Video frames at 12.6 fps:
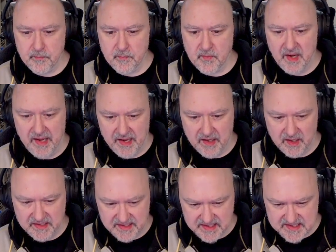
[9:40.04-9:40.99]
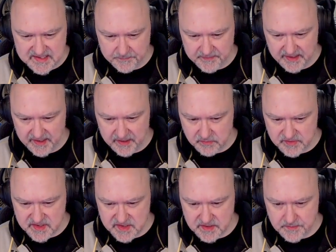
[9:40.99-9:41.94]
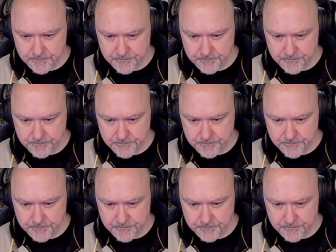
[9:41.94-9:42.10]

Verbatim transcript: Okay, I need something else.